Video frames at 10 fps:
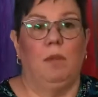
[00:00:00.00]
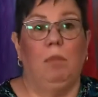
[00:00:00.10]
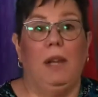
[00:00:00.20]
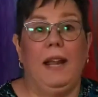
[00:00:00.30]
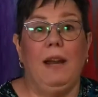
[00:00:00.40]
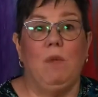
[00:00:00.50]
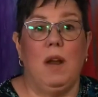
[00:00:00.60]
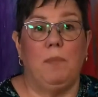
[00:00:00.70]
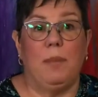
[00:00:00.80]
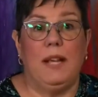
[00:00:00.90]
plain
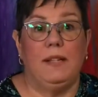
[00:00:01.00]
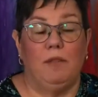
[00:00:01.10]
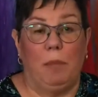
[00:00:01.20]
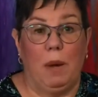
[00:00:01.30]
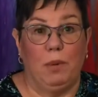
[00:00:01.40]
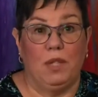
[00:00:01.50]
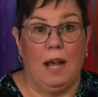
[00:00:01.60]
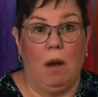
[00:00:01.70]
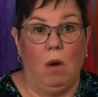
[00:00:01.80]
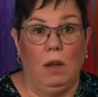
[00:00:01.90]
white piece of paper
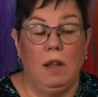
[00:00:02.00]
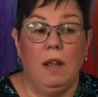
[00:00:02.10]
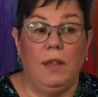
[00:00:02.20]
towel